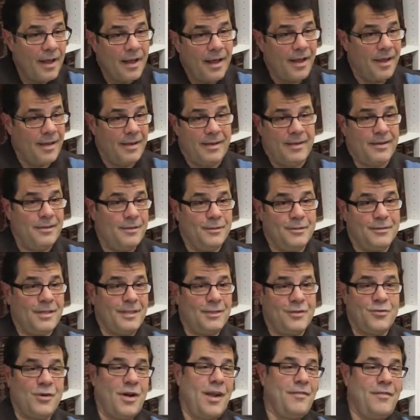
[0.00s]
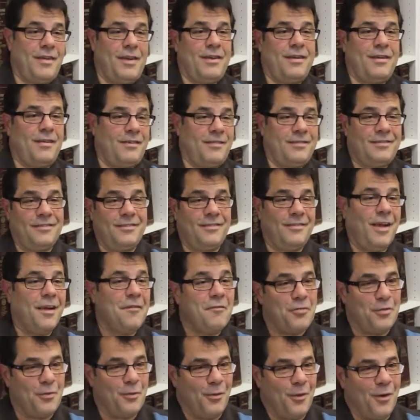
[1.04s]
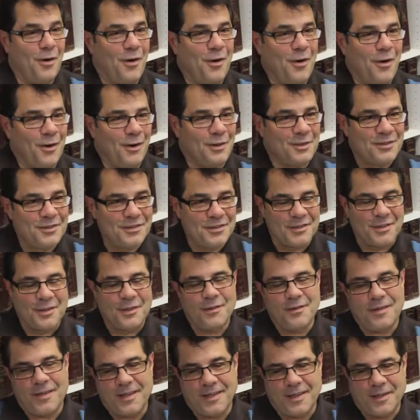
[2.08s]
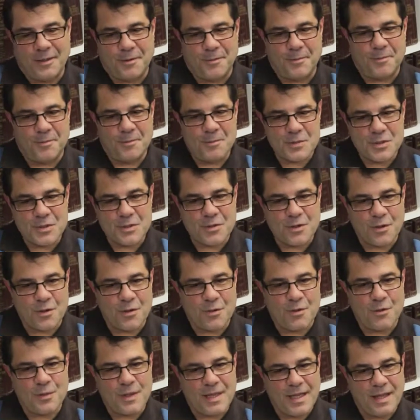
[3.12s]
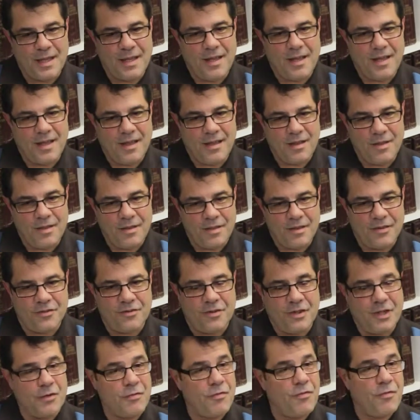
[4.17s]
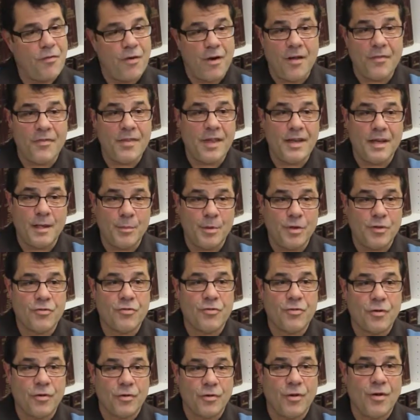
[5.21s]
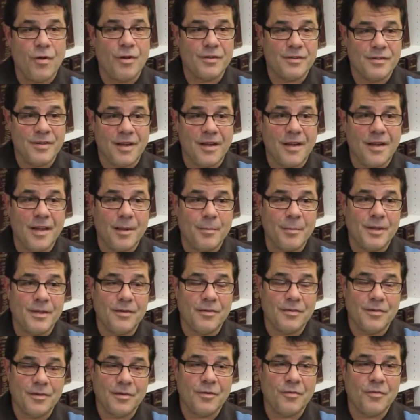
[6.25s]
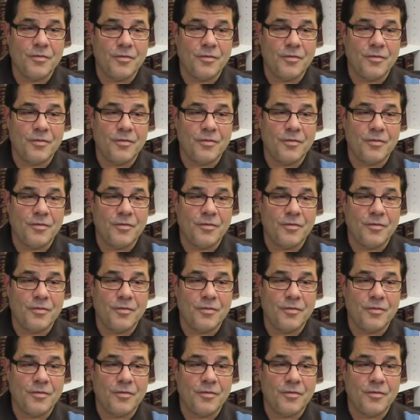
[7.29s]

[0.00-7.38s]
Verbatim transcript: and it was like driving a knife through our hearts, you know. Um, so it, it, the city fought that image for a long time until